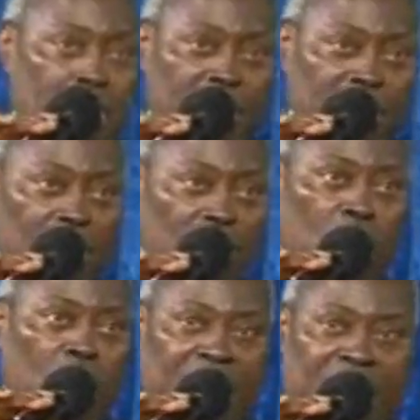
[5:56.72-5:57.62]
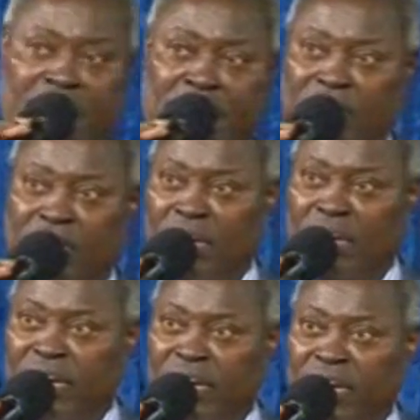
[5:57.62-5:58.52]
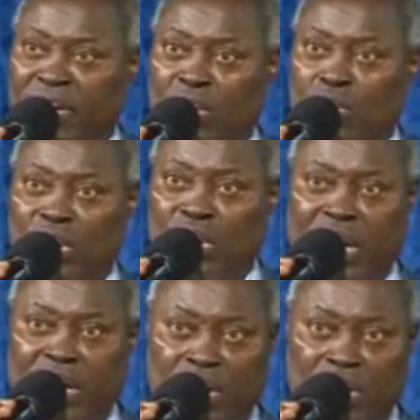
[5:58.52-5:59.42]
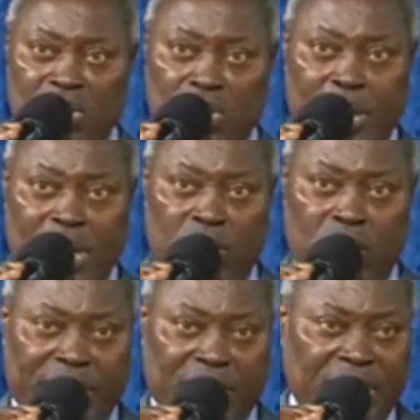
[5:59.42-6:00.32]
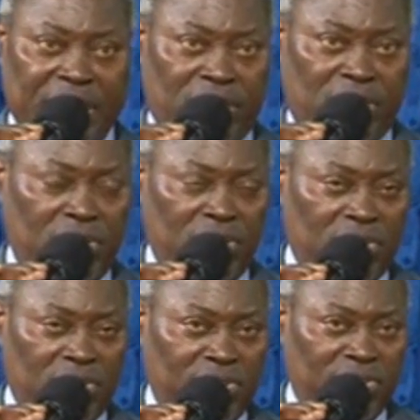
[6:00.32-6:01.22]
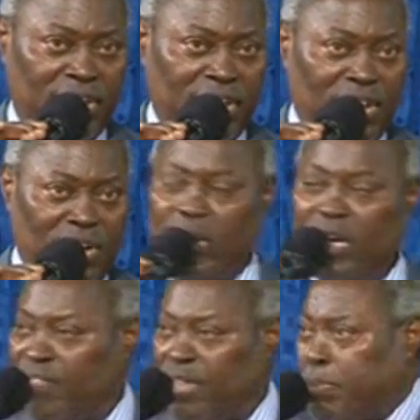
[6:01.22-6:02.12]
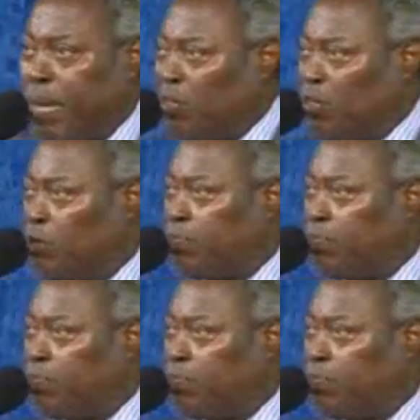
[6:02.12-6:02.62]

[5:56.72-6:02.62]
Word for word: member of the choir, where you cannot be corrected. Where if the pastor